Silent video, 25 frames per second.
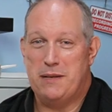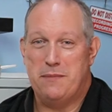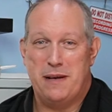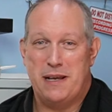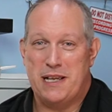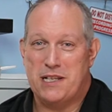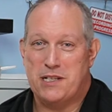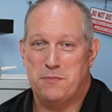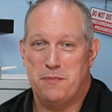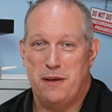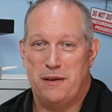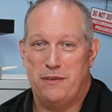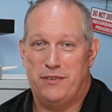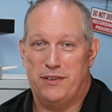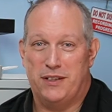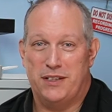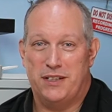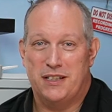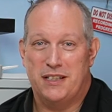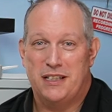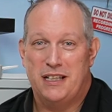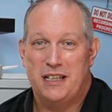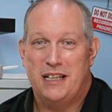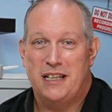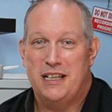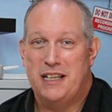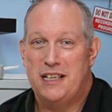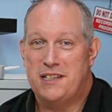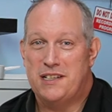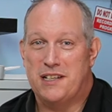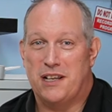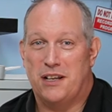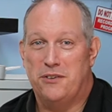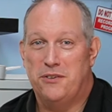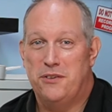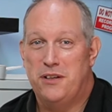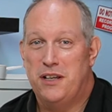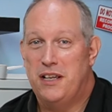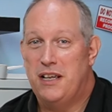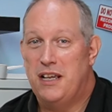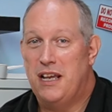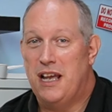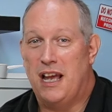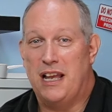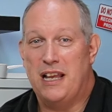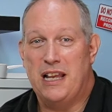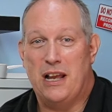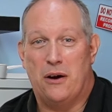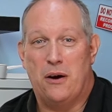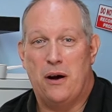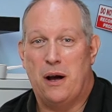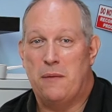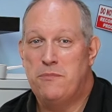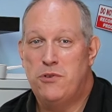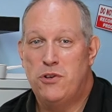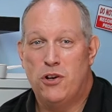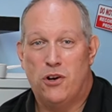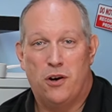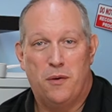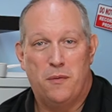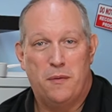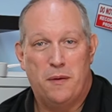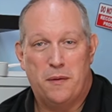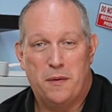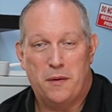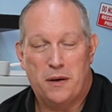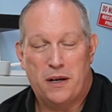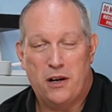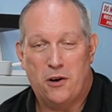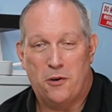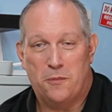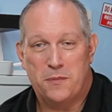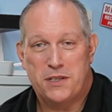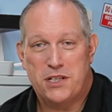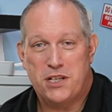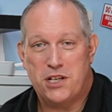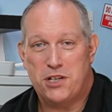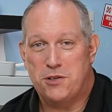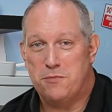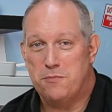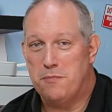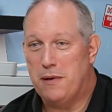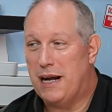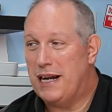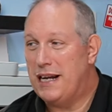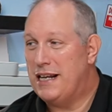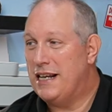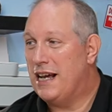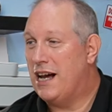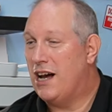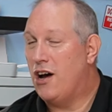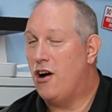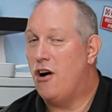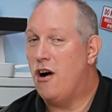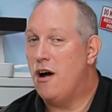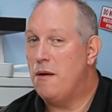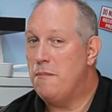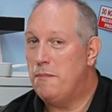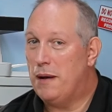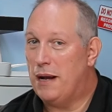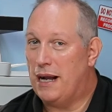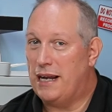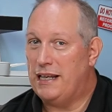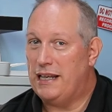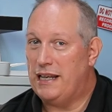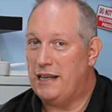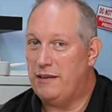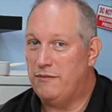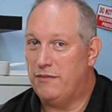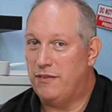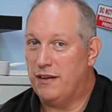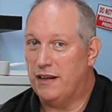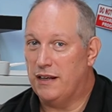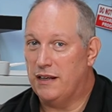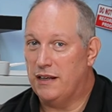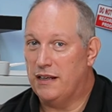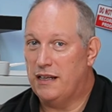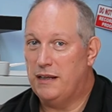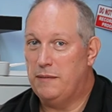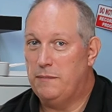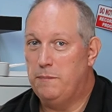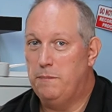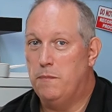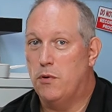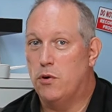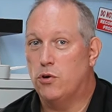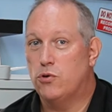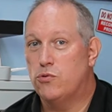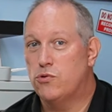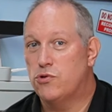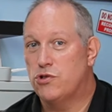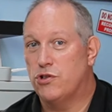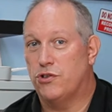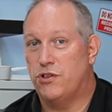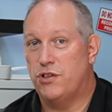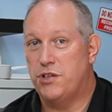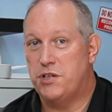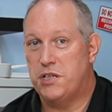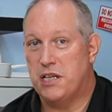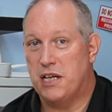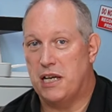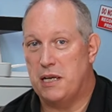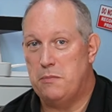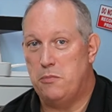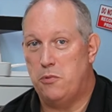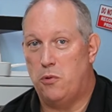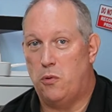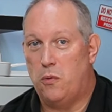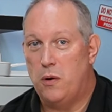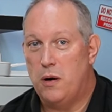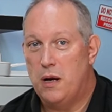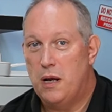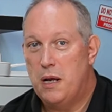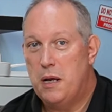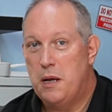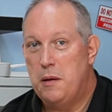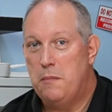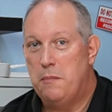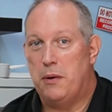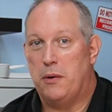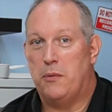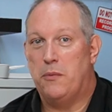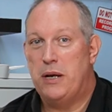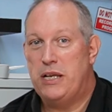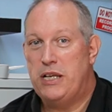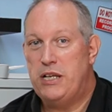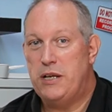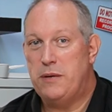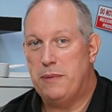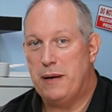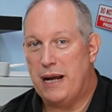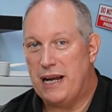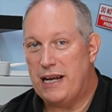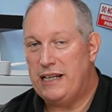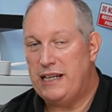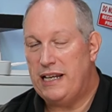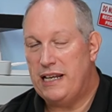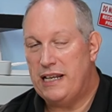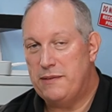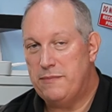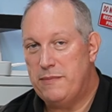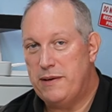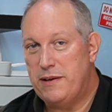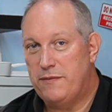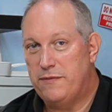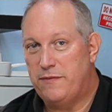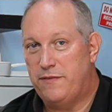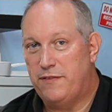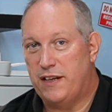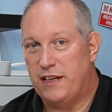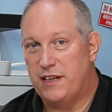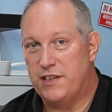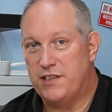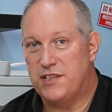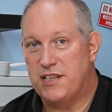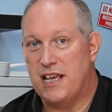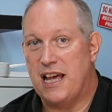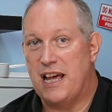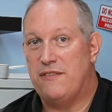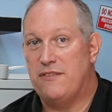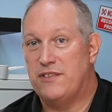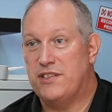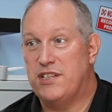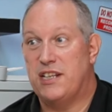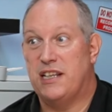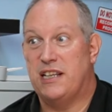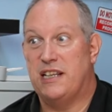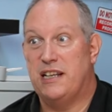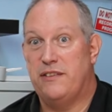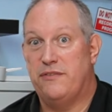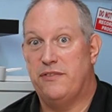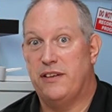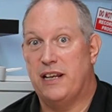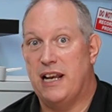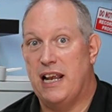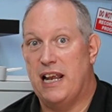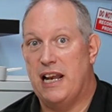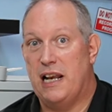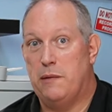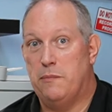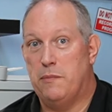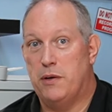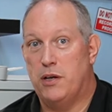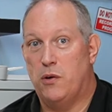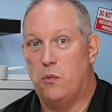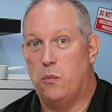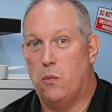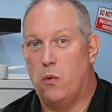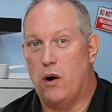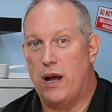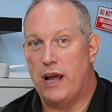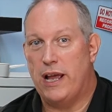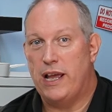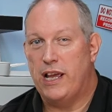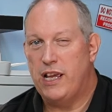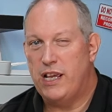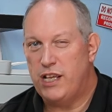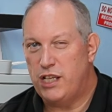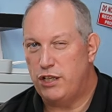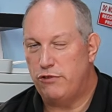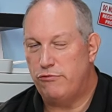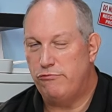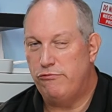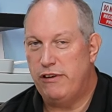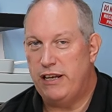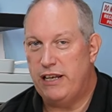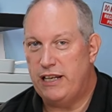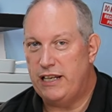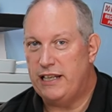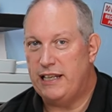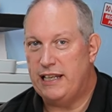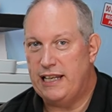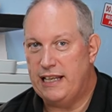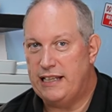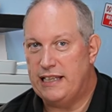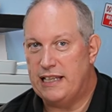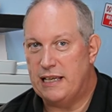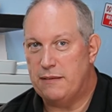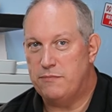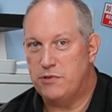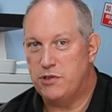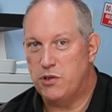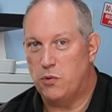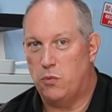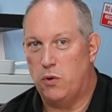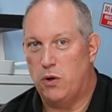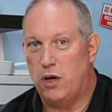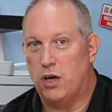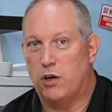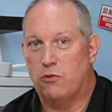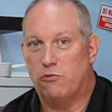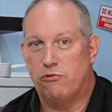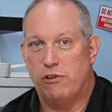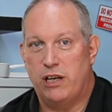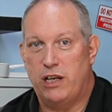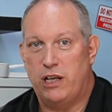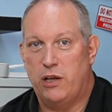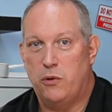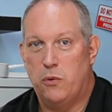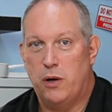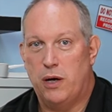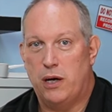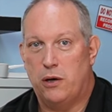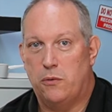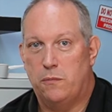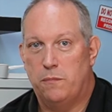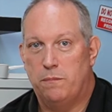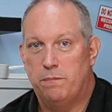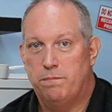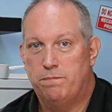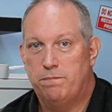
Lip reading: best method. So, I'm not a competition painter, I'm painting for models on the table. But when you're painting figures that have a significant element of white, you really need them to work really well.